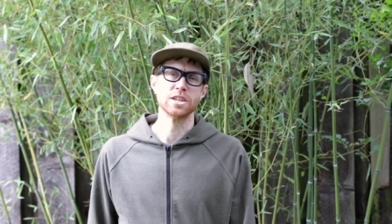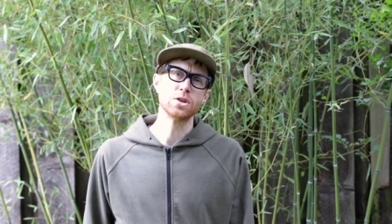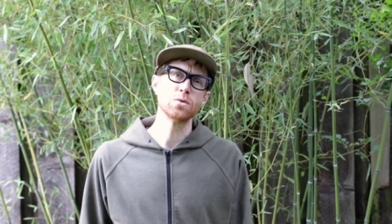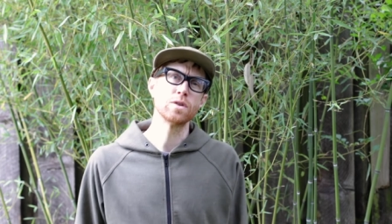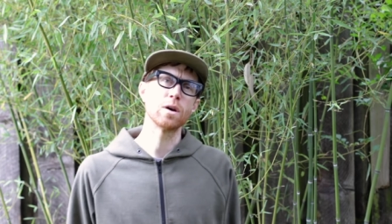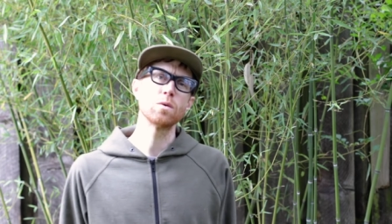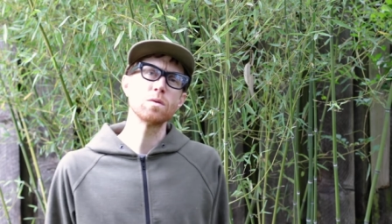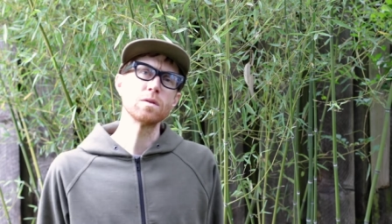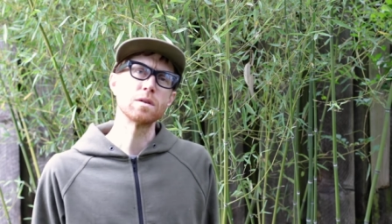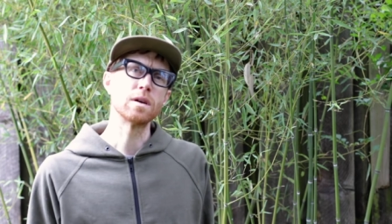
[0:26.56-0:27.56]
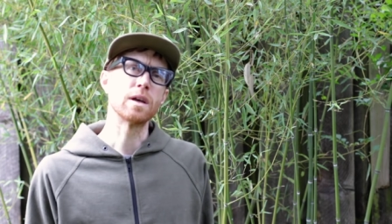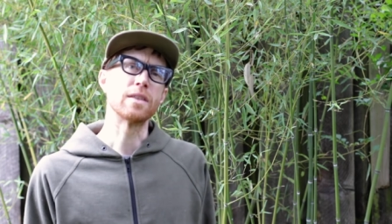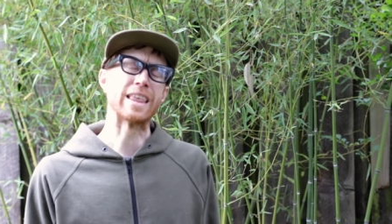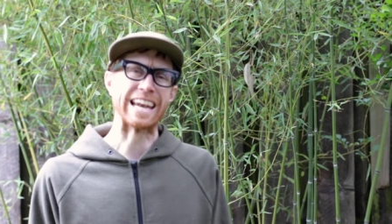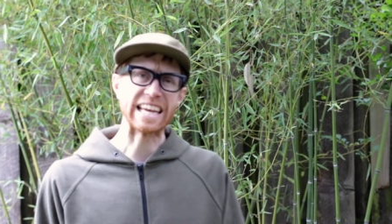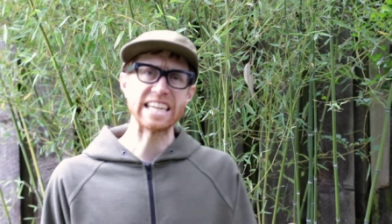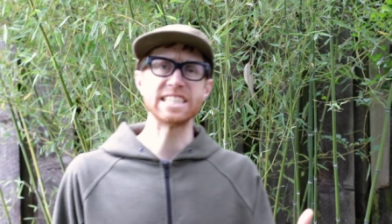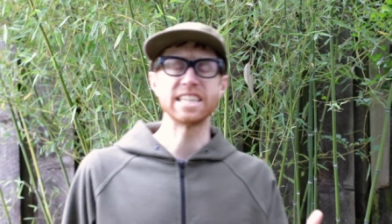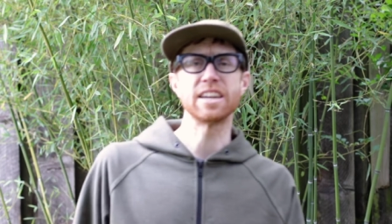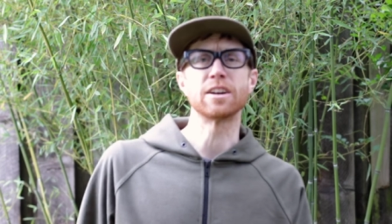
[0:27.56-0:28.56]
Did you know that
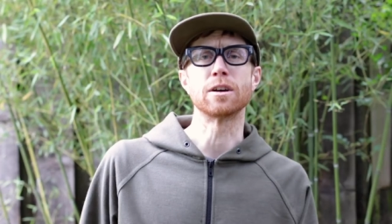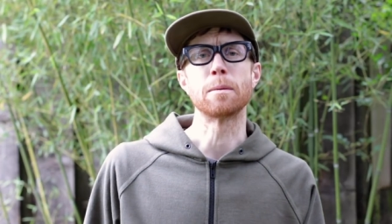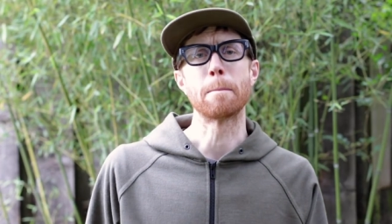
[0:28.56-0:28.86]
each year,